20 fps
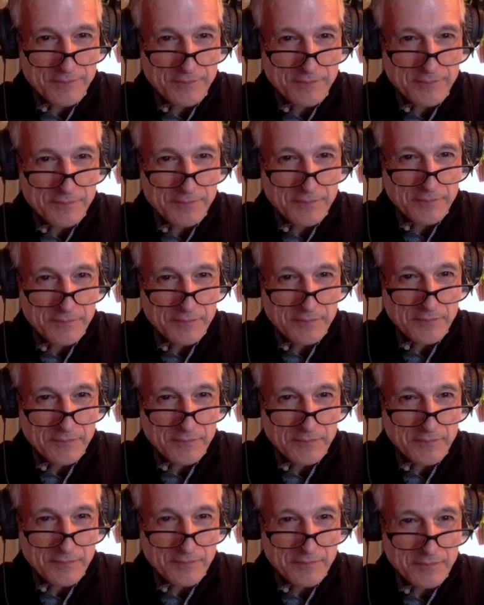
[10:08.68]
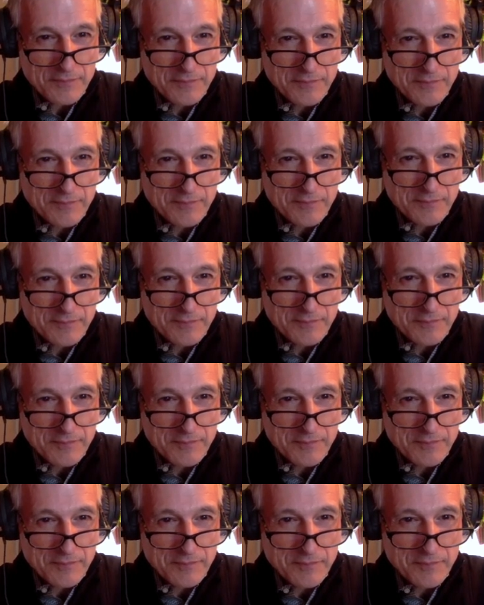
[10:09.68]

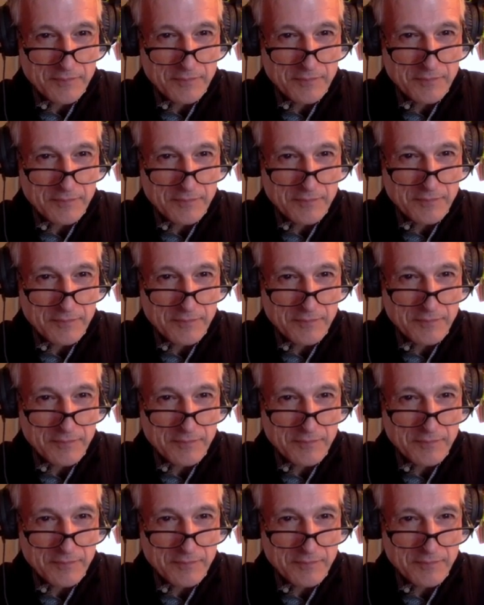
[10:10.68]
(silent)